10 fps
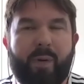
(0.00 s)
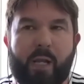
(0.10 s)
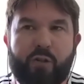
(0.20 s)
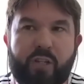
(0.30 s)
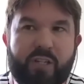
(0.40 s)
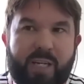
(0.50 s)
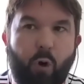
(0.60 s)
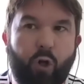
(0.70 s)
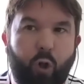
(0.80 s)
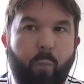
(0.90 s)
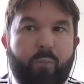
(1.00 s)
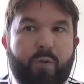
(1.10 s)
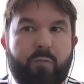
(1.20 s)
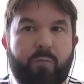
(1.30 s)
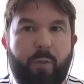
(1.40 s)
be interesting to see what
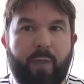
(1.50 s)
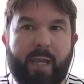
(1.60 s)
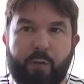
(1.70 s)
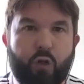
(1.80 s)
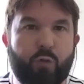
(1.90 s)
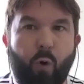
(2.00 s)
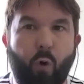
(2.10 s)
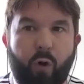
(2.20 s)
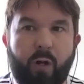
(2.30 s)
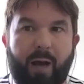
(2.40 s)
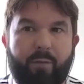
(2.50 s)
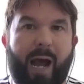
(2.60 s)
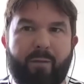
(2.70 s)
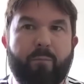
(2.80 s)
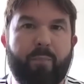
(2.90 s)
Klopp's thinking this morning. I
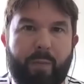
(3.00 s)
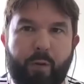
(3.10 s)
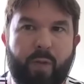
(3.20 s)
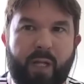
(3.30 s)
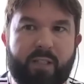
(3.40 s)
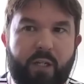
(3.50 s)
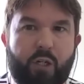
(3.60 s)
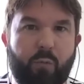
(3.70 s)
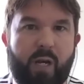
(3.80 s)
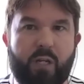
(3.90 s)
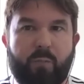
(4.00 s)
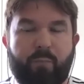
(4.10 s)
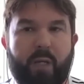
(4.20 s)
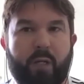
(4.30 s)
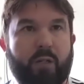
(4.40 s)
haven't been through that situation,
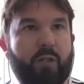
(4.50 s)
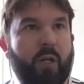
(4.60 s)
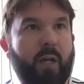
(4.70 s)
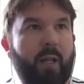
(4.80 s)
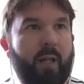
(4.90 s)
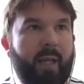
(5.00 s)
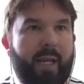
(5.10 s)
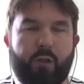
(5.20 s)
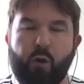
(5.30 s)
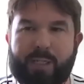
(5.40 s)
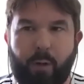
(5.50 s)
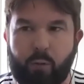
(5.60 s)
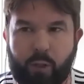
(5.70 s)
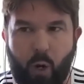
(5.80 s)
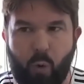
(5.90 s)
because he talks
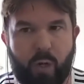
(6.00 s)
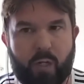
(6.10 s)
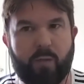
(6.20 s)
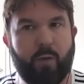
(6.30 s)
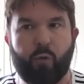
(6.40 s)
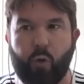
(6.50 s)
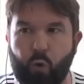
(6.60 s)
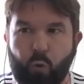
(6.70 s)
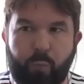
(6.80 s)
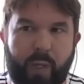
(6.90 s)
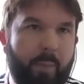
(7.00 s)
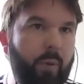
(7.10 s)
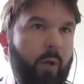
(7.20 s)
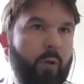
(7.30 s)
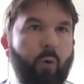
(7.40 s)
about the owners and the good
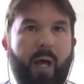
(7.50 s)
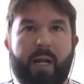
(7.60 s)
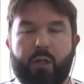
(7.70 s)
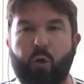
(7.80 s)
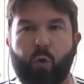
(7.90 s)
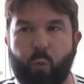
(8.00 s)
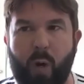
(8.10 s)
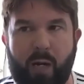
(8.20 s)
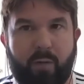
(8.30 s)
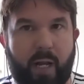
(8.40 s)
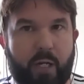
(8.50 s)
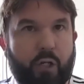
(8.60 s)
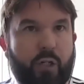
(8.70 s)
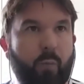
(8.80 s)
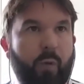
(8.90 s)
people and all that, and he's got a good working
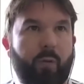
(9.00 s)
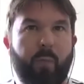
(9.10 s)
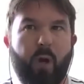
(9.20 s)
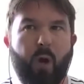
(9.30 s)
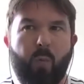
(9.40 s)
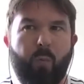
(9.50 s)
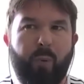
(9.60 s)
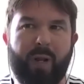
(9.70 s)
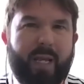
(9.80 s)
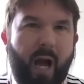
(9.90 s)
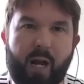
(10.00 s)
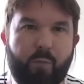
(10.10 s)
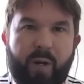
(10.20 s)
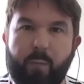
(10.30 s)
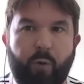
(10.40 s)
relationship with them. But he can't
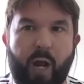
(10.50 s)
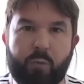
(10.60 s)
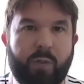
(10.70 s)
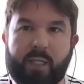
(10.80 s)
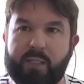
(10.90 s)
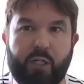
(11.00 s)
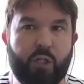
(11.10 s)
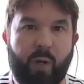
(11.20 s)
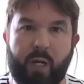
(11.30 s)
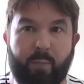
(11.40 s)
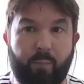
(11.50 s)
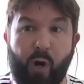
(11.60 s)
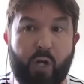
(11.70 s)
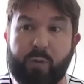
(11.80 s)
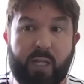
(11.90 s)
have been impressed with that
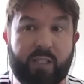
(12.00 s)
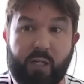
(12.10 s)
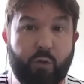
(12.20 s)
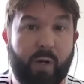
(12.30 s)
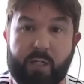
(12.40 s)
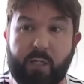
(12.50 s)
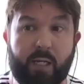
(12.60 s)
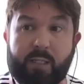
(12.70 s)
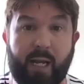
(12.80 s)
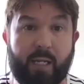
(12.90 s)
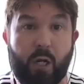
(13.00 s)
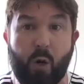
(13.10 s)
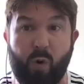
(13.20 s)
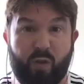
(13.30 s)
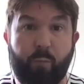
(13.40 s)
situation last night,
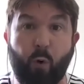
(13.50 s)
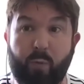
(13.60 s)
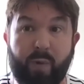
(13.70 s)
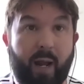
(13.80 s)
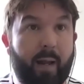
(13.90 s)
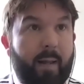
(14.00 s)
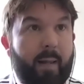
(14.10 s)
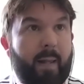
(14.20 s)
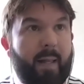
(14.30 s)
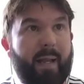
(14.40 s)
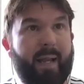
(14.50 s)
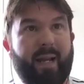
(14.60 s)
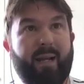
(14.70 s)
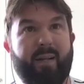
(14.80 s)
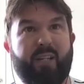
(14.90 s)
where they've put him in
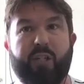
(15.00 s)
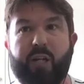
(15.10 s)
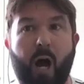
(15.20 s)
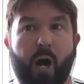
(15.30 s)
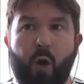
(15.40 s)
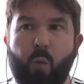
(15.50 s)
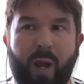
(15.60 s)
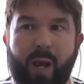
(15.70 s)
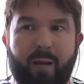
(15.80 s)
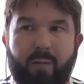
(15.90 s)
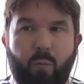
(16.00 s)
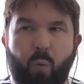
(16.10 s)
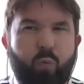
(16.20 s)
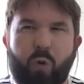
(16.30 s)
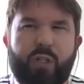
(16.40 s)
a scenario where
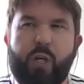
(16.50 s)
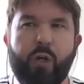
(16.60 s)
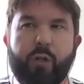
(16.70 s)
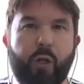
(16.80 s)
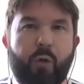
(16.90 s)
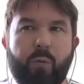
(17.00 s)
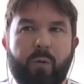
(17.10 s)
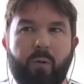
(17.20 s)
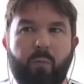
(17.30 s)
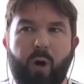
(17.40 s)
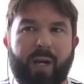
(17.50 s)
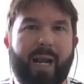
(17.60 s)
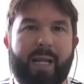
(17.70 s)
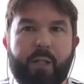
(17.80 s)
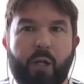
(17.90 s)
what's he going to do? What
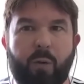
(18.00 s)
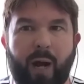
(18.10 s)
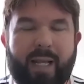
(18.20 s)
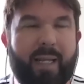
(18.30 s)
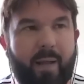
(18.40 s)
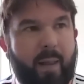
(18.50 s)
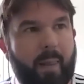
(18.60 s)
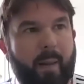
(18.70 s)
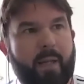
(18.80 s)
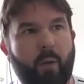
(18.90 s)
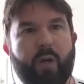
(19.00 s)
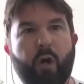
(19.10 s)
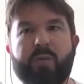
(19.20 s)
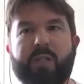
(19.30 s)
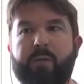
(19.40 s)
can he do? And he
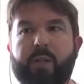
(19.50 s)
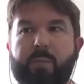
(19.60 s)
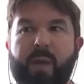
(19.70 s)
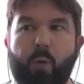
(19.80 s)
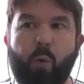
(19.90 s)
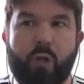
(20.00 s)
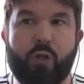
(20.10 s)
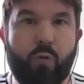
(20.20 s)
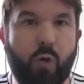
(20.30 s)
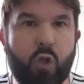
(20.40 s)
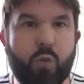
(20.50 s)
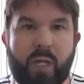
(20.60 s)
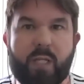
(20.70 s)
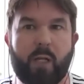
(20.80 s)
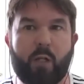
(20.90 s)
got himself into maybe 1 or 2 knots
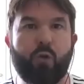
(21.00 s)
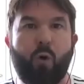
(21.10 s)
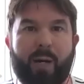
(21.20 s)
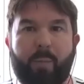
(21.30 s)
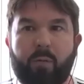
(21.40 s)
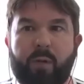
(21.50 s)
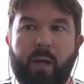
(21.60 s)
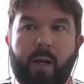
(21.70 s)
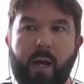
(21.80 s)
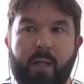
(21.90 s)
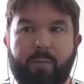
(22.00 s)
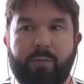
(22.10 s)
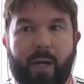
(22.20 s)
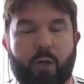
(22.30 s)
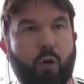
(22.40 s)
when he started talking about the
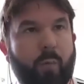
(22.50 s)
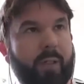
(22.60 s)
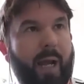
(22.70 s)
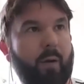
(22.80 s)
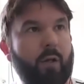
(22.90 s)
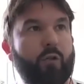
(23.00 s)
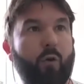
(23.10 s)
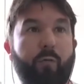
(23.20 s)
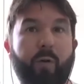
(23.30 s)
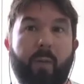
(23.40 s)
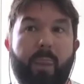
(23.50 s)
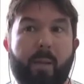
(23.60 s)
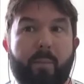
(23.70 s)
flags coming down and stuff. And